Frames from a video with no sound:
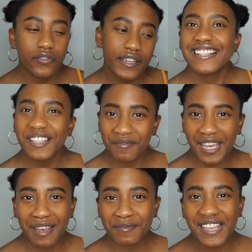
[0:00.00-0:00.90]
Like,
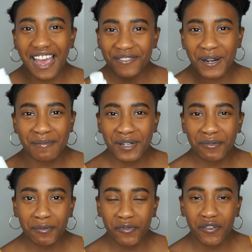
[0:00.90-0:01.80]
sometimes after I'm
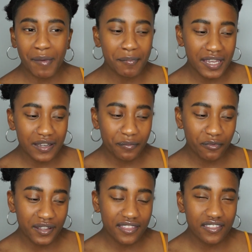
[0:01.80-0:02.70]
done removing my makeup
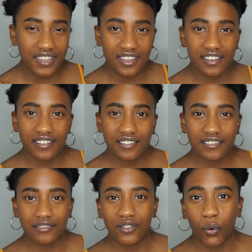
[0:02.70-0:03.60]
with the
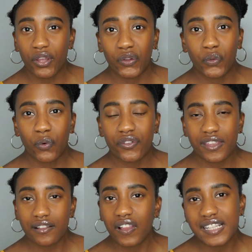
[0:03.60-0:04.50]
oil or
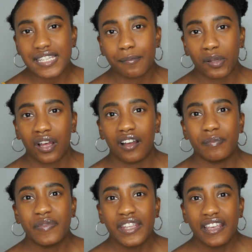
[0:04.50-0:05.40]
the cleansing
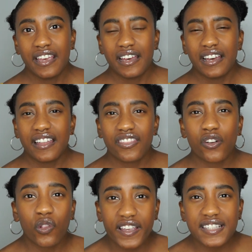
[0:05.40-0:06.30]
balm,
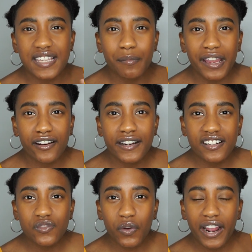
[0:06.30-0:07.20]
there are like some
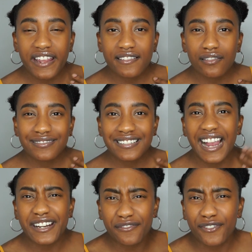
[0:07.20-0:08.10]
areas where I
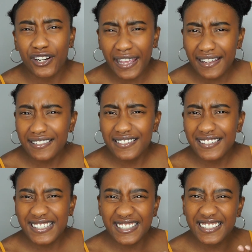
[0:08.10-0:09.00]
kind of forget
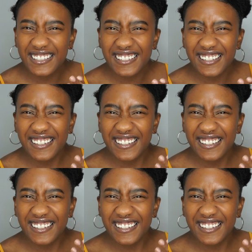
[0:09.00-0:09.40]
to